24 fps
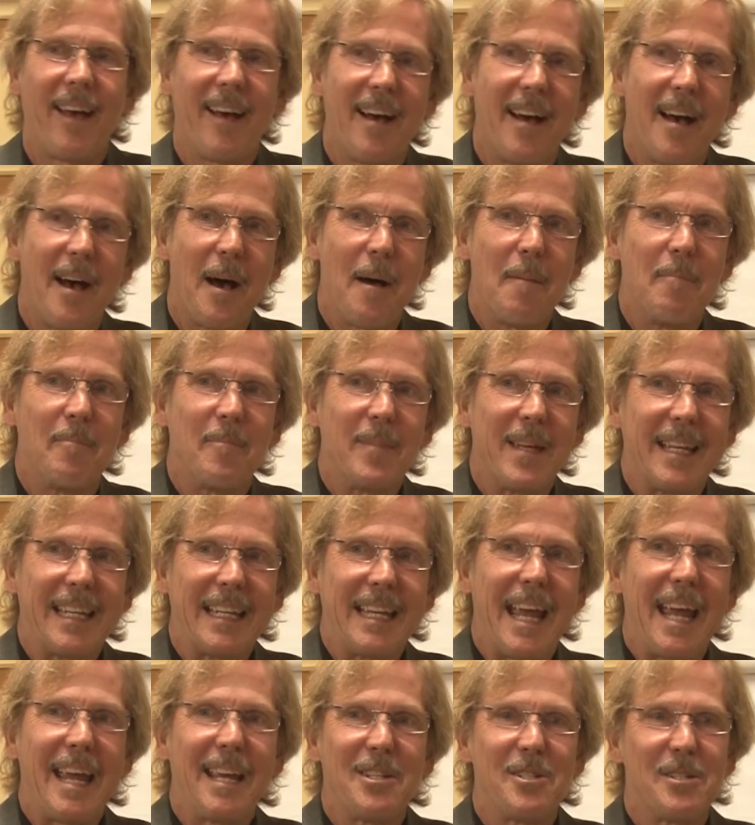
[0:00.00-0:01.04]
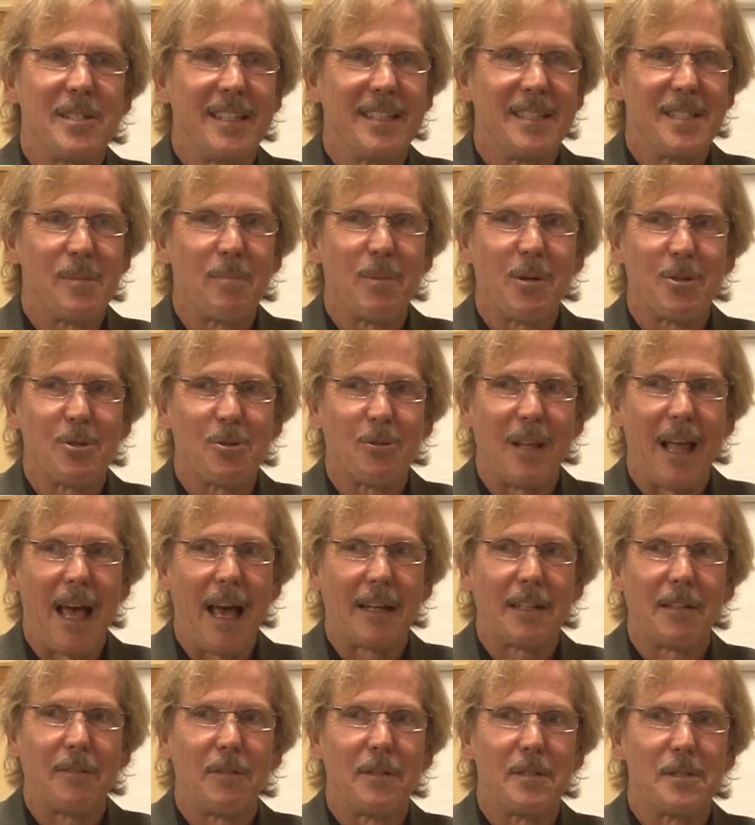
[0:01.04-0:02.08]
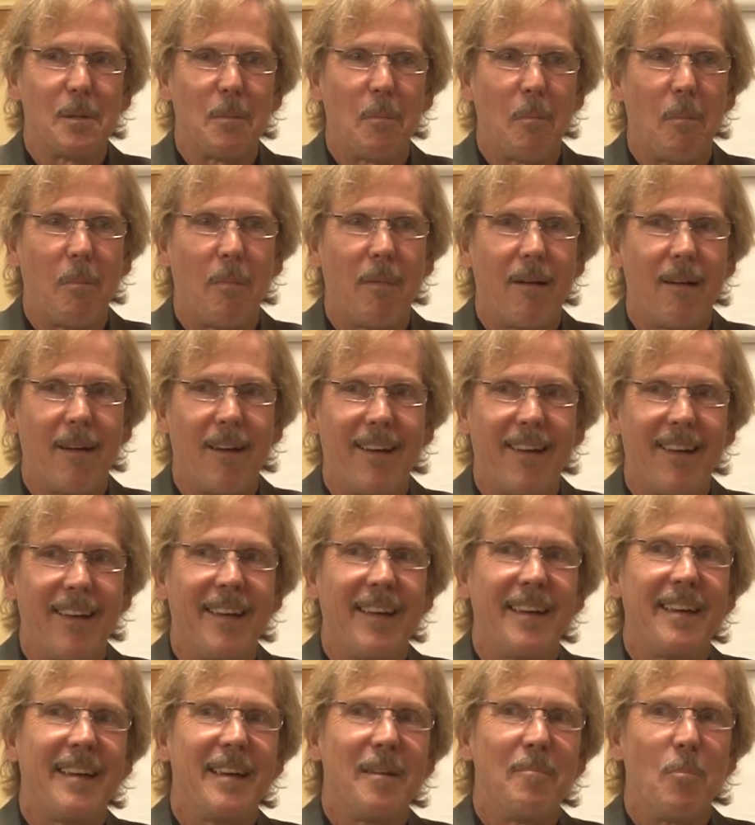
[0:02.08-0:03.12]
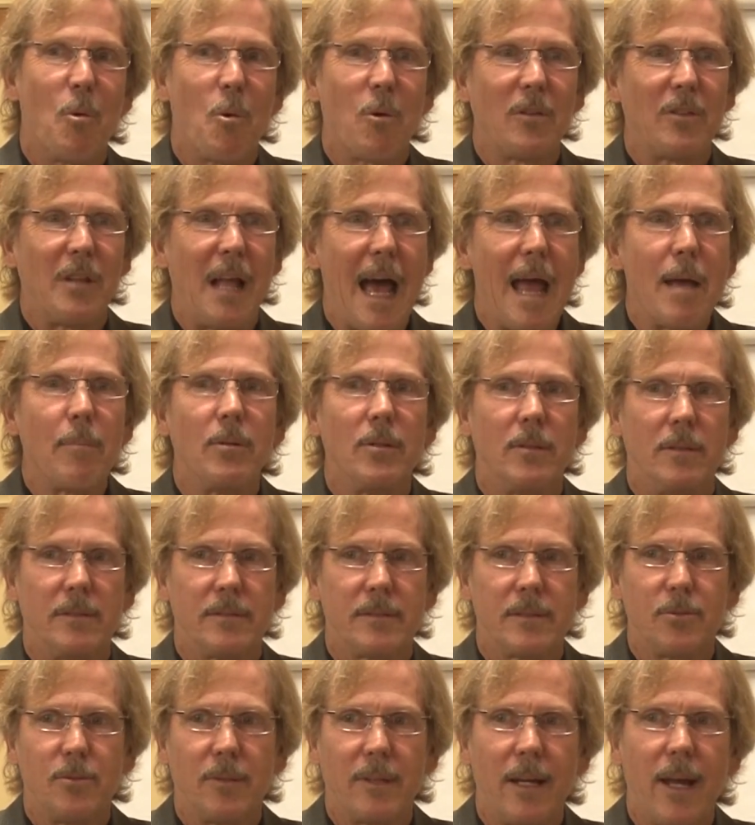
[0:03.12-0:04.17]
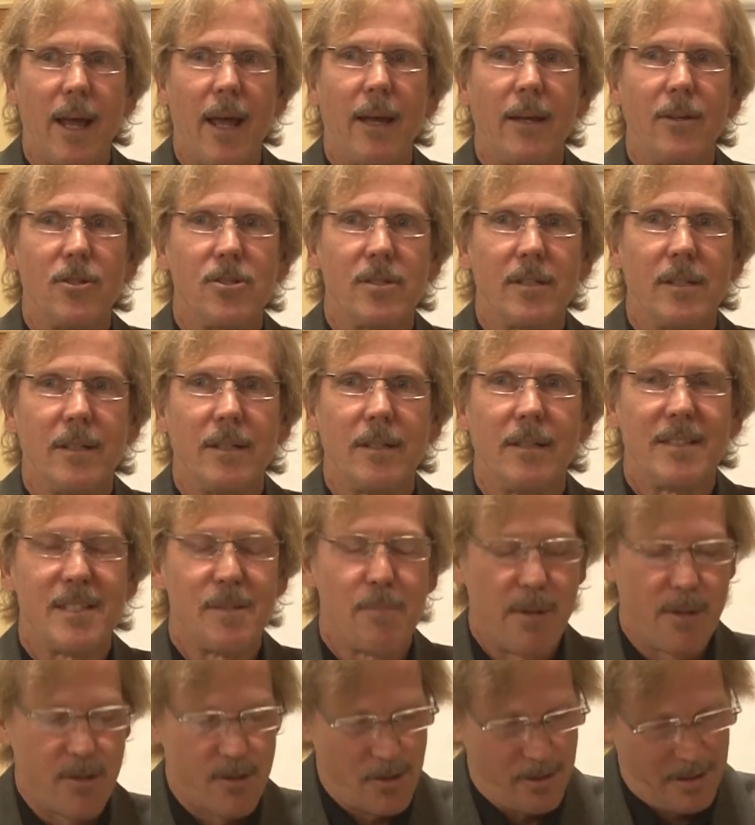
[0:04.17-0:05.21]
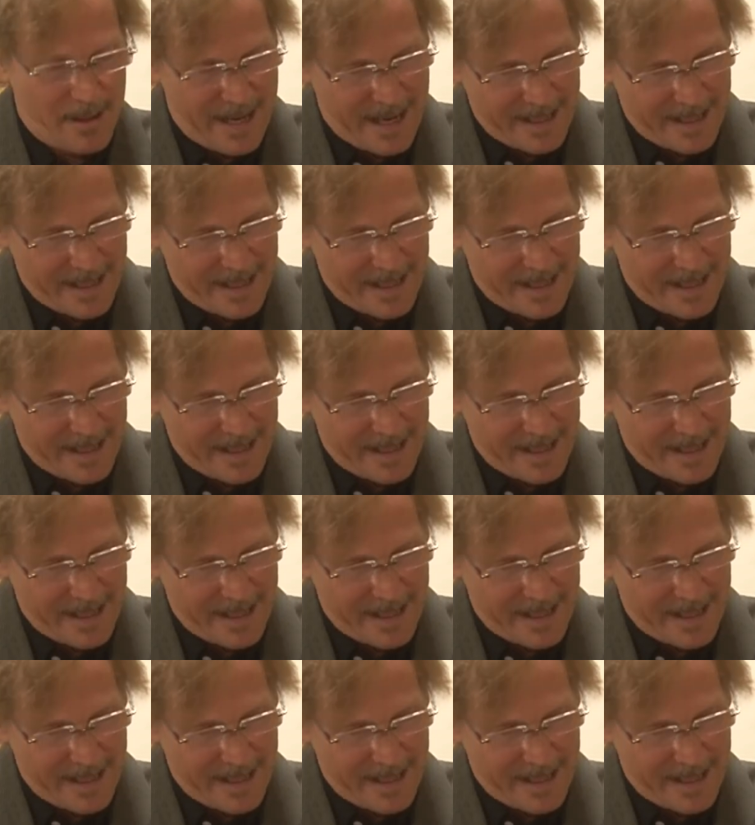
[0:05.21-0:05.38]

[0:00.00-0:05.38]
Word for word: um, engaged in spiritual activism, more liable to engage in spiritual